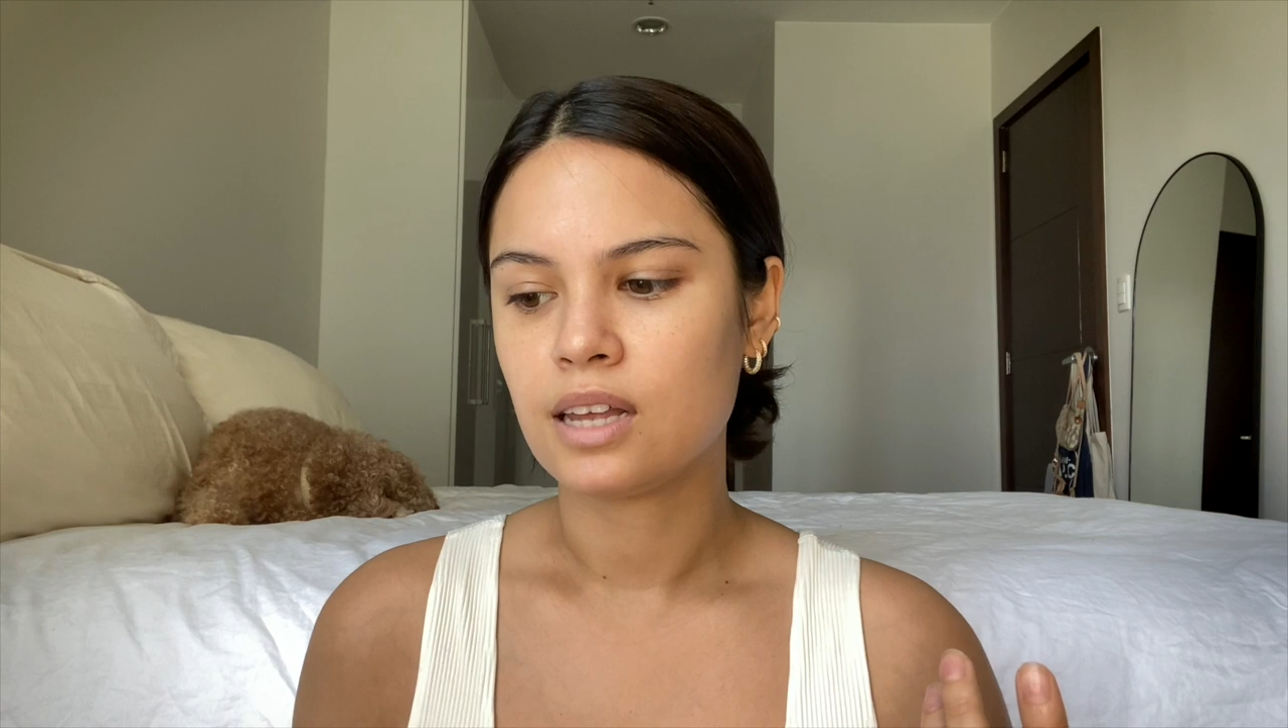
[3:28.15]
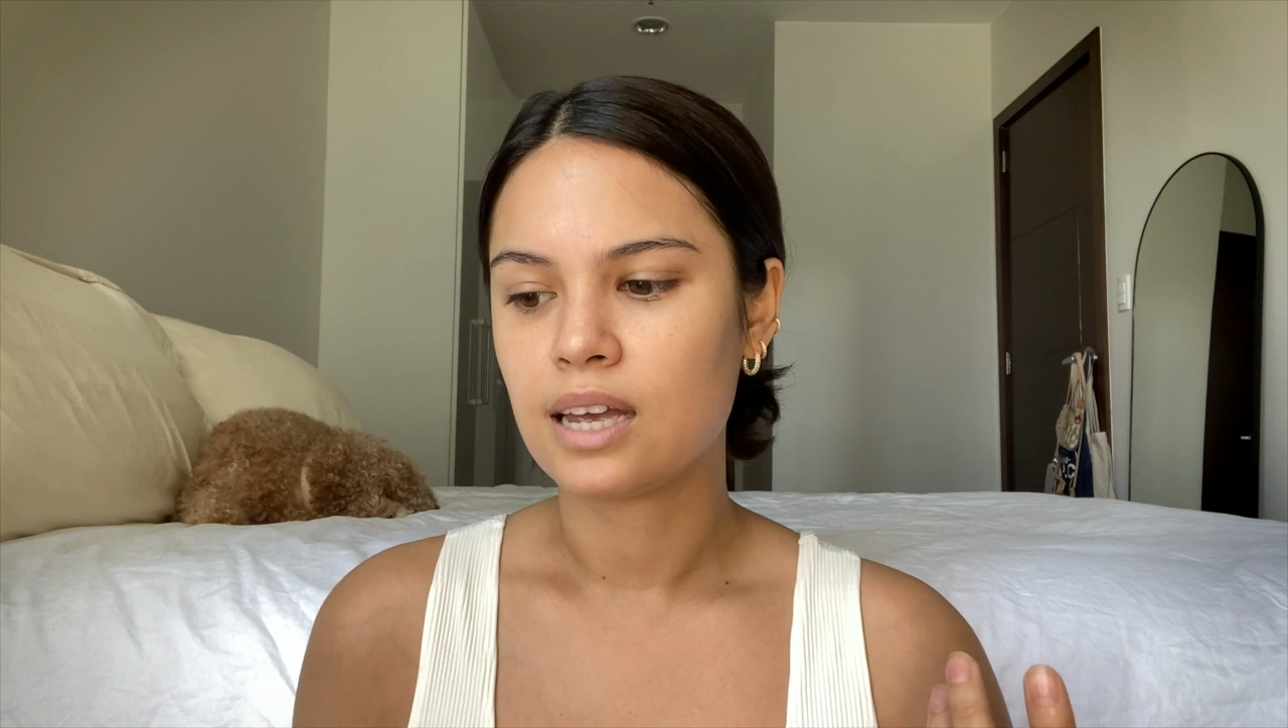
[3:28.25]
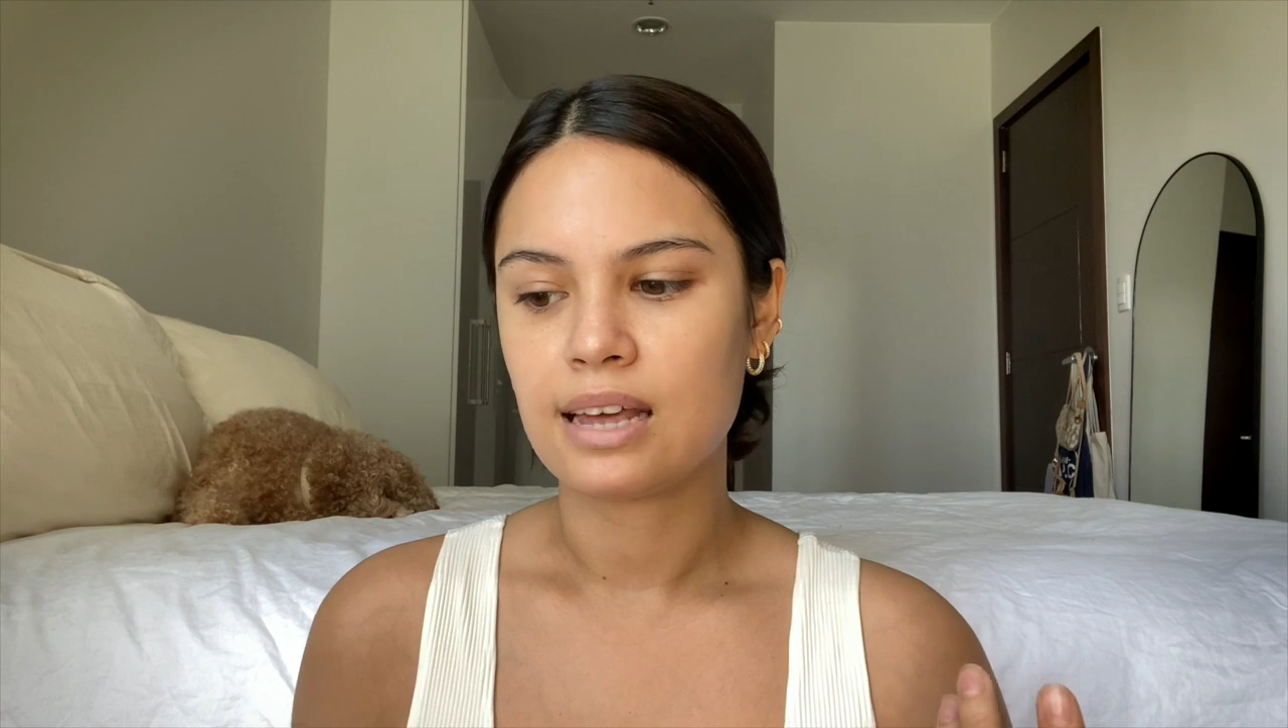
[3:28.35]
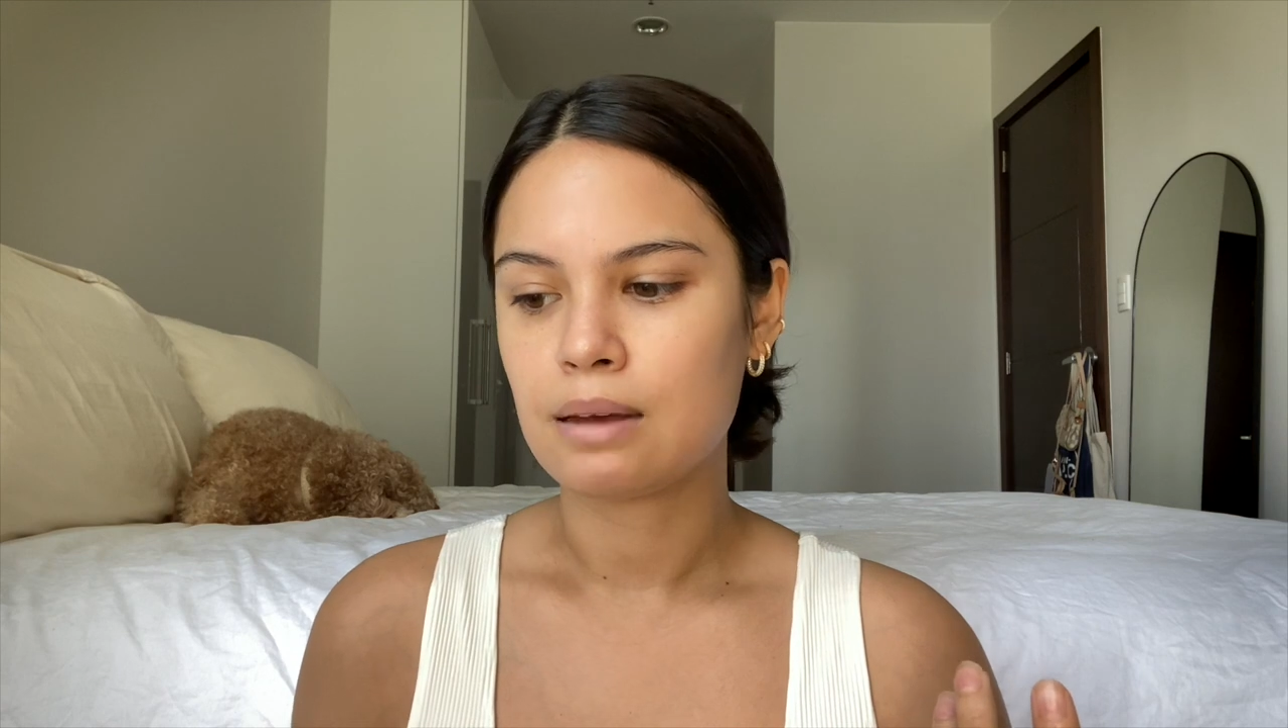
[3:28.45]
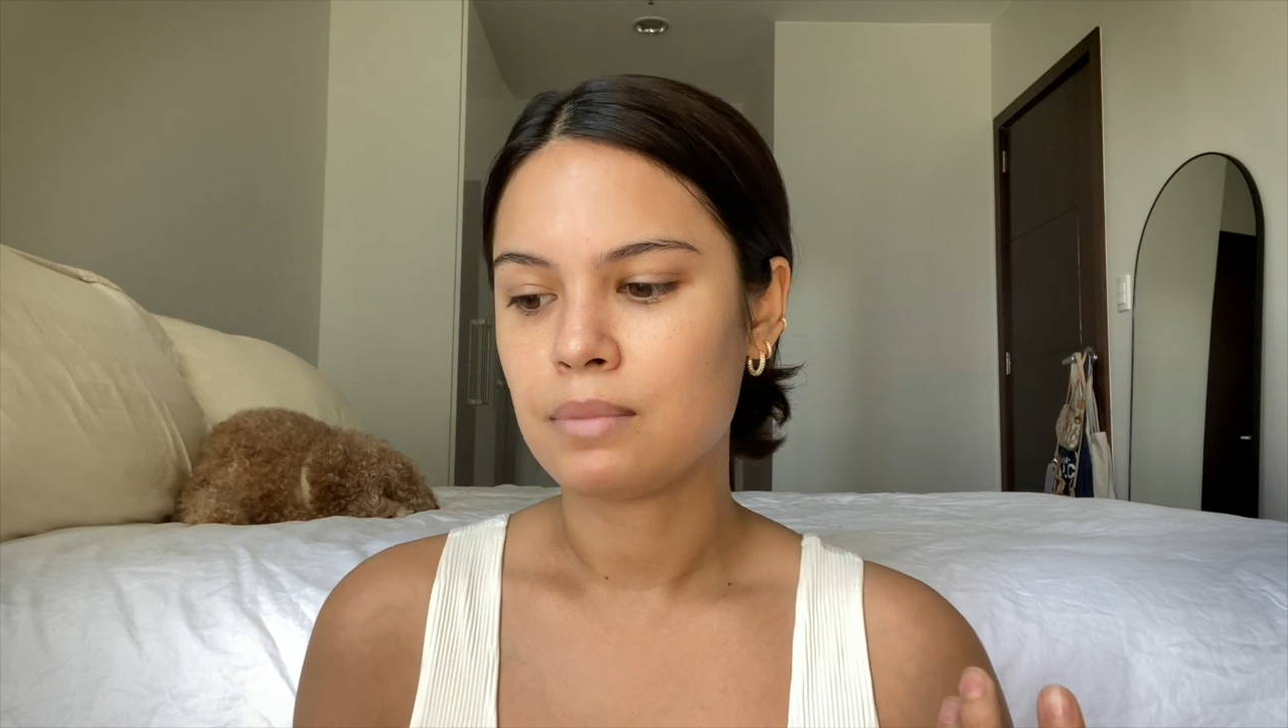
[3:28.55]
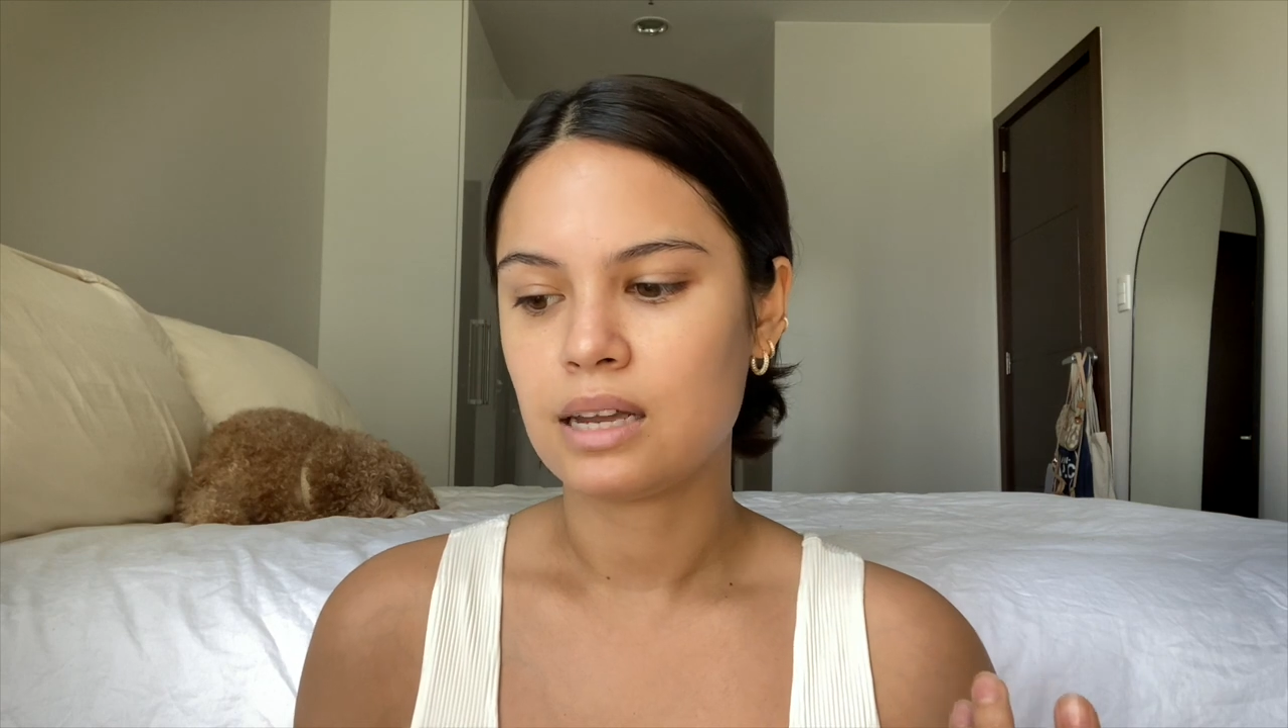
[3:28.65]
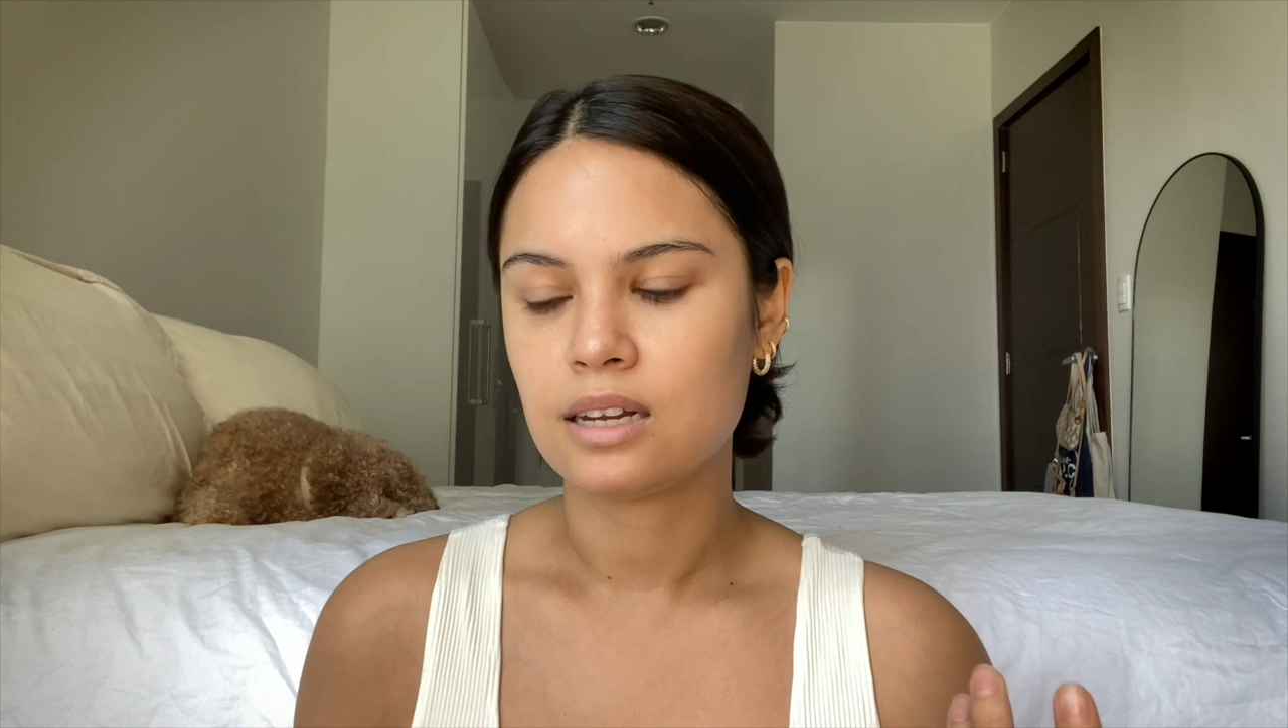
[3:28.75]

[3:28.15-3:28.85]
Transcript: like that made